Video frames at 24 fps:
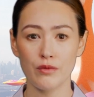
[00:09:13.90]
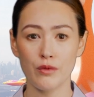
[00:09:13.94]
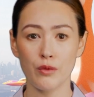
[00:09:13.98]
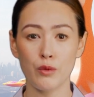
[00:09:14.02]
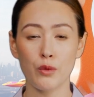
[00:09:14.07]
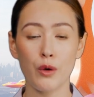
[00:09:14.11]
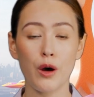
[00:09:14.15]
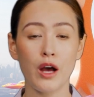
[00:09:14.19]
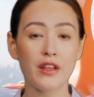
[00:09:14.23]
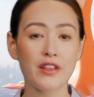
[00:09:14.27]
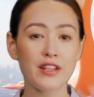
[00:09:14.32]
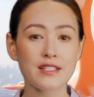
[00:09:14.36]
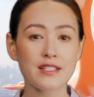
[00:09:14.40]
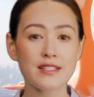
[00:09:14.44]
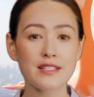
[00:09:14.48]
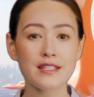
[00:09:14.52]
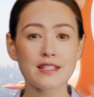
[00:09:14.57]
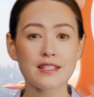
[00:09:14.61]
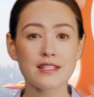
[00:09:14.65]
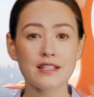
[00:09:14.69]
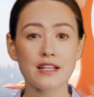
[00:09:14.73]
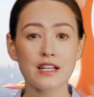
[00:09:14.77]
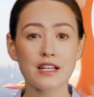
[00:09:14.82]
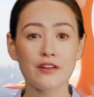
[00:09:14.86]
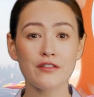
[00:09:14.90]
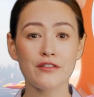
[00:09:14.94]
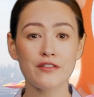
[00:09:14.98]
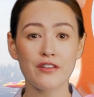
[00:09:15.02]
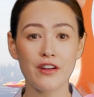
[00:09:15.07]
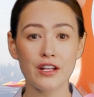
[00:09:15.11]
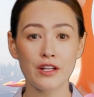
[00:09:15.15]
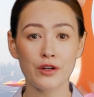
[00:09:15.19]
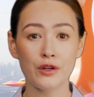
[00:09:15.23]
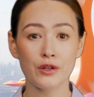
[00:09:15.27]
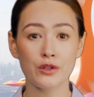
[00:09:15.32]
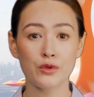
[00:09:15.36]
While this is still a
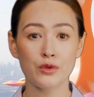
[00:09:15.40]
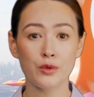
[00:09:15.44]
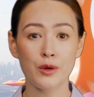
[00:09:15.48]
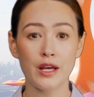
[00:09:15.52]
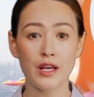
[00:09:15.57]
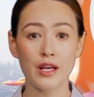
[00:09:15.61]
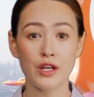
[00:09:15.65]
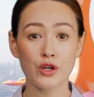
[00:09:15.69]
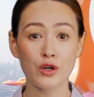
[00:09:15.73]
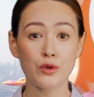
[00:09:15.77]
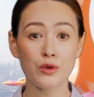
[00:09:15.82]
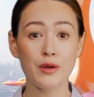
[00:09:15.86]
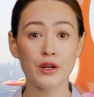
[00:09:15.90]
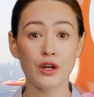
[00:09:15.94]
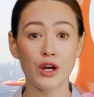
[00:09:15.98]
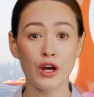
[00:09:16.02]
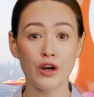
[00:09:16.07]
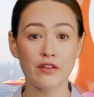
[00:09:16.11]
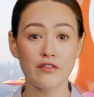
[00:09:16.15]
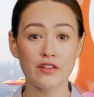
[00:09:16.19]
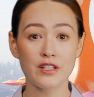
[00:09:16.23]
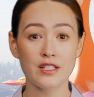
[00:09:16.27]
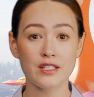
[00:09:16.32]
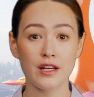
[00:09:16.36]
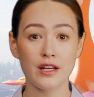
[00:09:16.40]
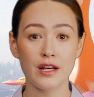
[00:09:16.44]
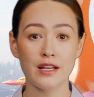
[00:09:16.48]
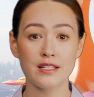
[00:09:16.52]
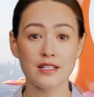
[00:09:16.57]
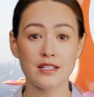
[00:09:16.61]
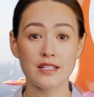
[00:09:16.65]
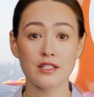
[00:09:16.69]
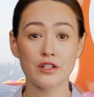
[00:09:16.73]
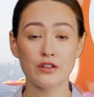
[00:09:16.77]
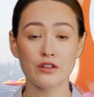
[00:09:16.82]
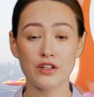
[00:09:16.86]
field where human oversight
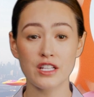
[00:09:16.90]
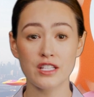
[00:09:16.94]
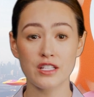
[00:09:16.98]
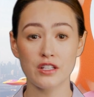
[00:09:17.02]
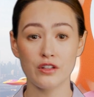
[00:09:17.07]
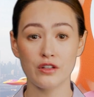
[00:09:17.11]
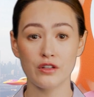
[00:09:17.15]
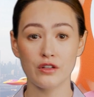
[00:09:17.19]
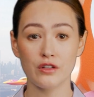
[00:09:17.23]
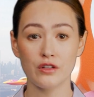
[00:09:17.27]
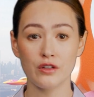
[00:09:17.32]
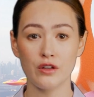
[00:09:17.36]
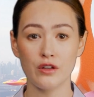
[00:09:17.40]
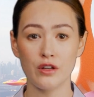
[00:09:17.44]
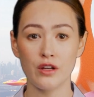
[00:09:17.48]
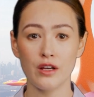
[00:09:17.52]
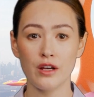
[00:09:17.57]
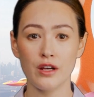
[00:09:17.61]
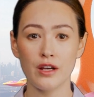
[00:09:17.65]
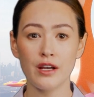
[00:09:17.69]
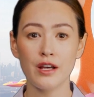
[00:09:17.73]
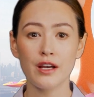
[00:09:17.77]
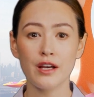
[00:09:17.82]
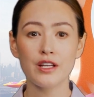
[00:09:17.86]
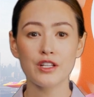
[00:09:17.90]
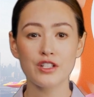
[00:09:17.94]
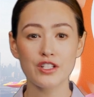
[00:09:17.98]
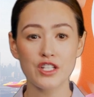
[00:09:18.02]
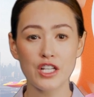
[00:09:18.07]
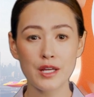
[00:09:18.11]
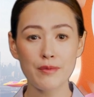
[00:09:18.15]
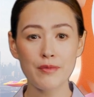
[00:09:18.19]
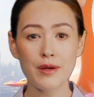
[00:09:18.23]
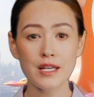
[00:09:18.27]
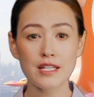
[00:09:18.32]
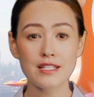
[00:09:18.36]
is critical,
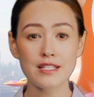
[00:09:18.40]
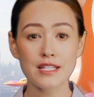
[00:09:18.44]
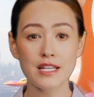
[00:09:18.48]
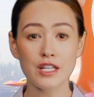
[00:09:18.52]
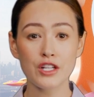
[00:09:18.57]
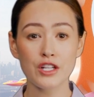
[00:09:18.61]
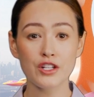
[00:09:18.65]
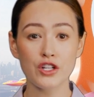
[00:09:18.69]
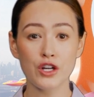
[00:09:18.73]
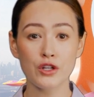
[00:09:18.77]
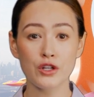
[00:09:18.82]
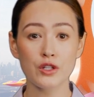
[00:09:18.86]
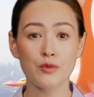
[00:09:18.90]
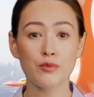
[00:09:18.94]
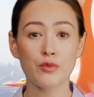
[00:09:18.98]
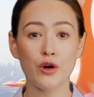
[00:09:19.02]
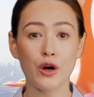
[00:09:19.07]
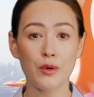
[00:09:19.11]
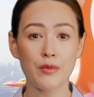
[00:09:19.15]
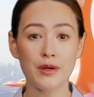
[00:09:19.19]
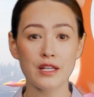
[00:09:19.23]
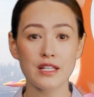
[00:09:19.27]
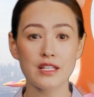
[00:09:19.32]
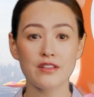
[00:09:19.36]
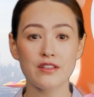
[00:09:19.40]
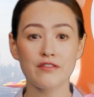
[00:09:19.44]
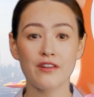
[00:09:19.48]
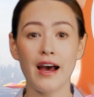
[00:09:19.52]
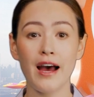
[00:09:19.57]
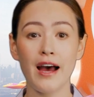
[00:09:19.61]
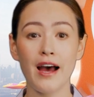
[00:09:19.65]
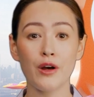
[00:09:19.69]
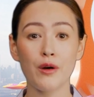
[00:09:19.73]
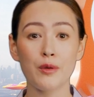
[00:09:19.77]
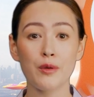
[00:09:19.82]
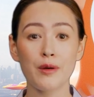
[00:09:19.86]
GPT shows promise for
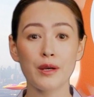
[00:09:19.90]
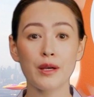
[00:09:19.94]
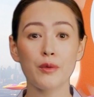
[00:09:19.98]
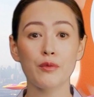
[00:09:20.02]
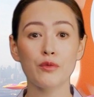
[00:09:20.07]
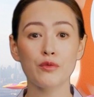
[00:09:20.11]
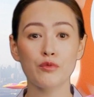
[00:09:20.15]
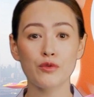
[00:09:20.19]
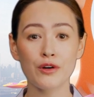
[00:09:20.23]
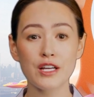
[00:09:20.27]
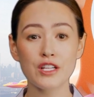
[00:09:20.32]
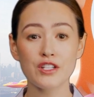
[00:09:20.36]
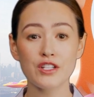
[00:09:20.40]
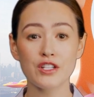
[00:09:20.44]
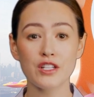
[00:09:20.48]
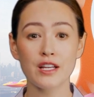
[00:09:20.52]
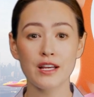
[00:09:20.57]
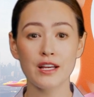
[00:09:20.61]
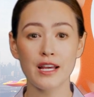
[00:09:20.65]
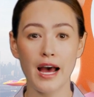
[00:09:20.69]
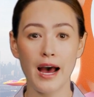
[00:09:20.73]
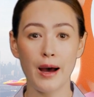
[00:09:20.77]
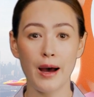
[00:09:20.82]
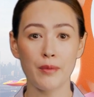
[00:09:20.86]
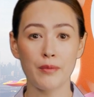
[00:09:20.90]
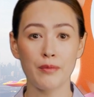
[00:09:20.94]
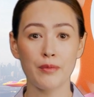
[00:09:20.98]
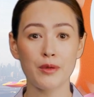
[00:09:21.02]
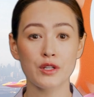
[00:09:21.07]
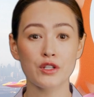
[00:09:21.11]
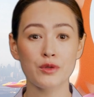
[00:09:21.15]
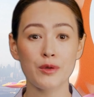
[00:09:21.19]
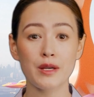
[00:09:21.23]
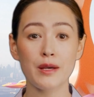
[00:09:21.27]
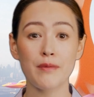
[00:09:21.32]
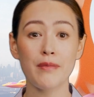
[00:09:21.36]
helping bridge the gap
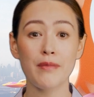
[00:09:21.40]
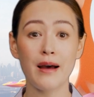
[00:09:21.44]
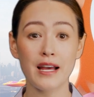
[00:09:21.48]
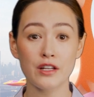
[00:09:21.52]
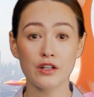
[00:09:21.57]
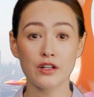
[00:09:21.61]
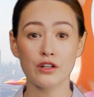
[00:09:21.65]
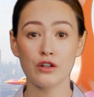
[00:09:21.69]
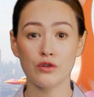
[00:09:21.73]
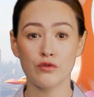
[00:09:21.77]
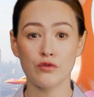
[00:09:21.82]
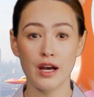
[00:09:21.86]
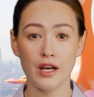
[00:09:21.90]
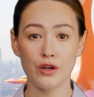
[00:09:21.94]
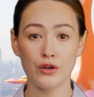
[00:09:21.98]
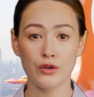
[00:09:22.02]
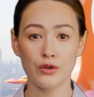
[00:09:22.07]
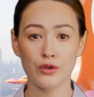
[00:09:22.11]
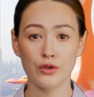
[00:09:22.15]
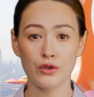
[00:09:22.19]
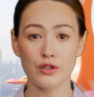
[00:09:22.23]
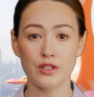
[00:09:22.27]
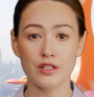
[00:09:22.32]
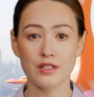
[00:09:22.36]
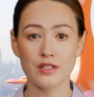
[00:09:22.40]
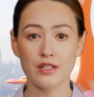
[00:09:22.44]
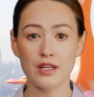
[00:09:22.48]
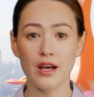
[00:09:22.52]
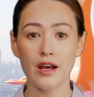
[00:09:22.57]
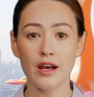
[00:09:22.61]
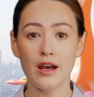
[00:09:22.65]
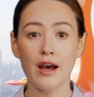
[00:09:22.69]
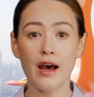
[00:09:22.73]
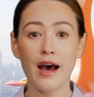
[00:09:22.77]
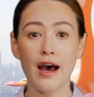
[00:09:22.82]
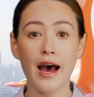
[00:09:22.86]
between medical records
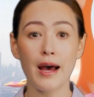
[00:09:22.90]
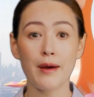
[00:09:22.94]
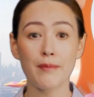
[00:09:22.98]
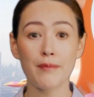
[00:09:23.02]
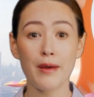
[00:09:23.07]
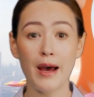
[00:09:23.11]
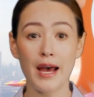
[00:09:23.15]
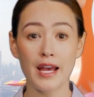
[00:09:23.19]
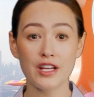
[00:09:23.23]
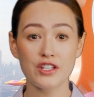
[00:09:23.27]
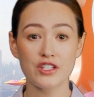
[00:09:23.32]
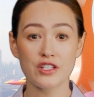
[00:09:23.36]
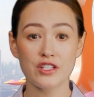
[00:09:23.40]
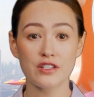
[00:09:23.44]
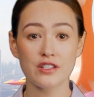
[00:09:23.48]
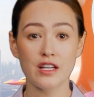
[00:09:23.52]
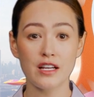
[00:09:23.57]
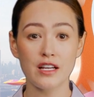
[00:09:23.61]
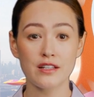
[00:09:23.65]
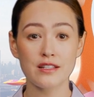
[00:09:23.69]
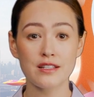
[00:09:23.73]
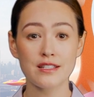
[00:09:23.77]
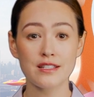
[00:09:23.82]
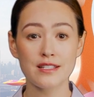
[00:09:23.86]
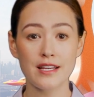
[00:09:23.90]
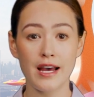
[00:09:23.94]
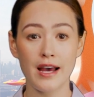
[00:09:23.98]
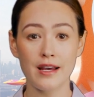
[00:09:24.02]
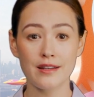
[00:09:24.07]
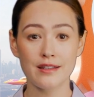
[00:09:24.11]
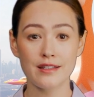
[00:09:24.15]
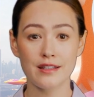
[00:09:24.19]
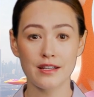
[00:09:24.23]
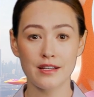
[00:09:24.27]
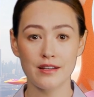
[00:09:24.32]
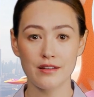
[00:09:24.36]
and patient
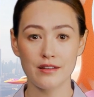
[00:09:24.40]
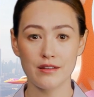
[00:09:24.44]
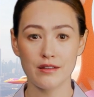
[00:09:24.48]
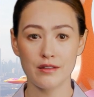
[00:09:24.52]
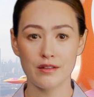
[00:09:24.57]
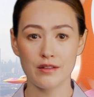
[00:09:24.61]
understanding.